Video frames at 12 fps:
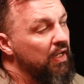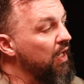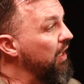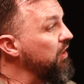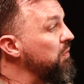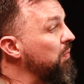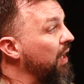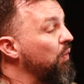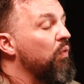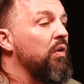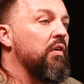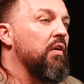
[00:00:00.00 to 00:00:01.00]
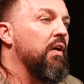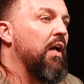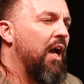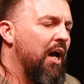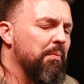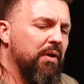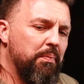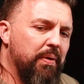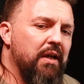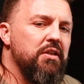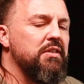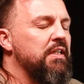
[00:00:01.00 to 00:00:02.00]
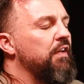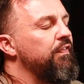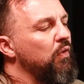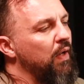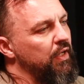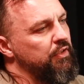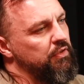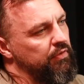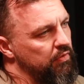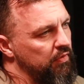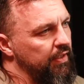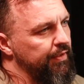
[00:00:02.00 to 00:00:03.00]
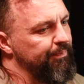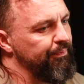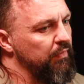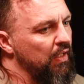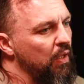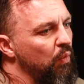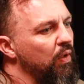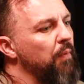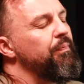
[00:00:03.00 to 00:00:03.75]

And you might wonder, how many pages have you actually created? Well,